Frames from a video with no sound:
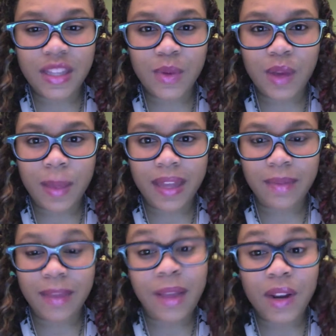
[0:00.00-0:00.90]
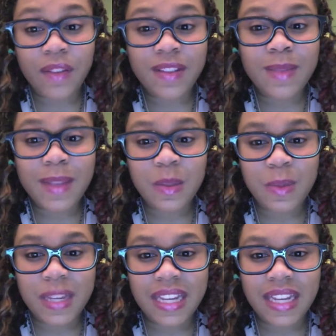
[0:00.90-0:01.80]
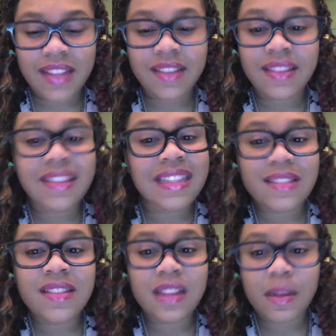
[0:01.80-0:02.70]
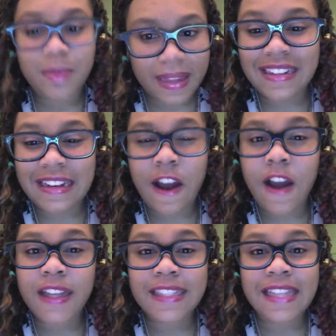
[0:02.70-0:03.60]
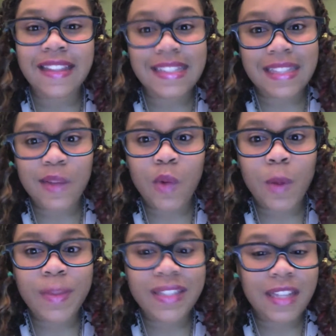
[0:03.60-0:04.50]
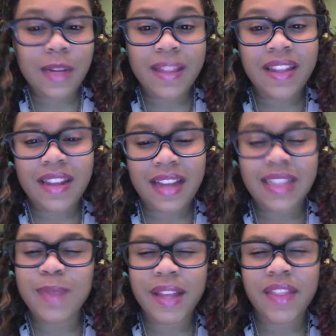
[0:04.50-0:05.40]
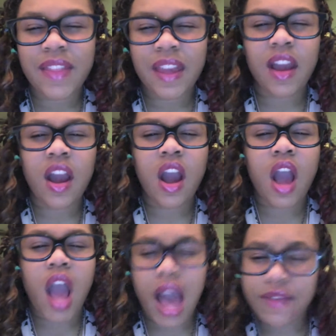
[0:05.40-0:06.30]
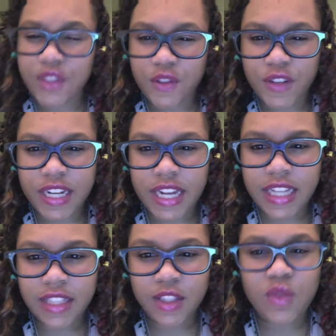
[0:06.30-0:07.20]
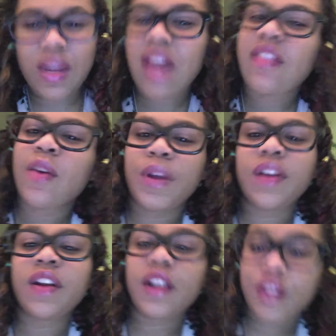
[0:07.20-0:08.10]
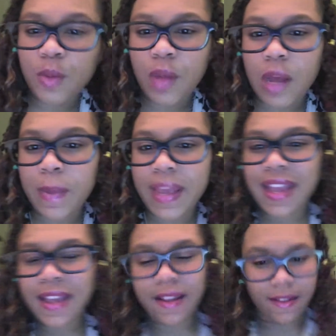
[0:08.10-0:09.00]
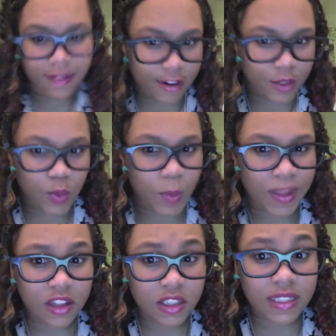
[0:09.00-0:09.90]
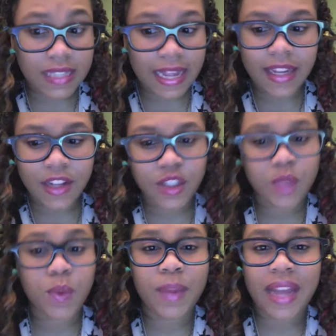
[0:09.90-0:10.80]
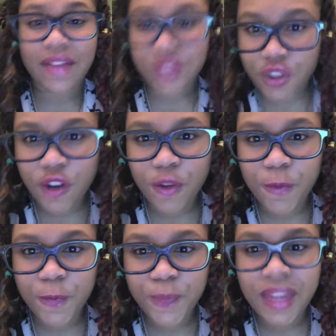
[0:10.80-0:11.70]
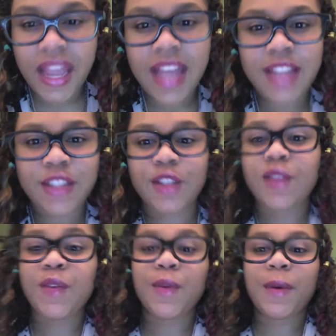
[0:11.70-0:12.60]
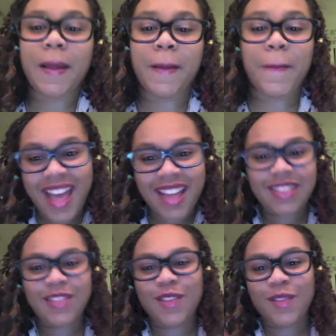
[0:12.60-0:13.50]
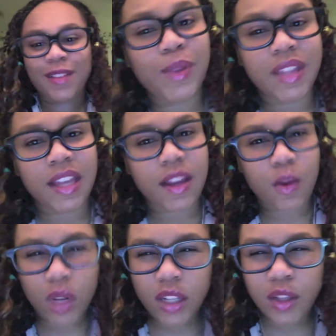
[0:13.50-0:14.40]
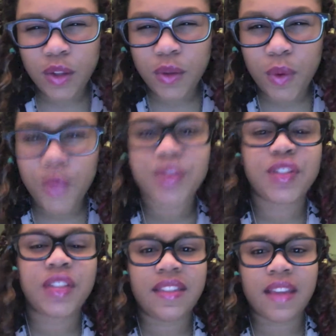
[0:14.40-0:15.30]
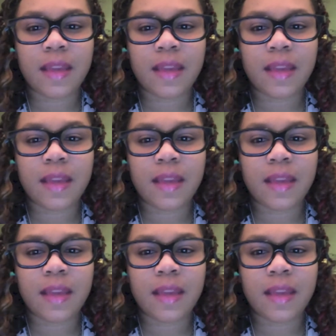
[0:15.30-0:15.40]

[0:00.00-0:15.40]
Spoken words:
will come back in May. Whatever it's about to be, this is going to be not exactly sequel, but it's going to be the next big thing after Very Good. So now that we're a new Block B, here's what we got to say. Here's what we have to show. So yeah, what do you originally think it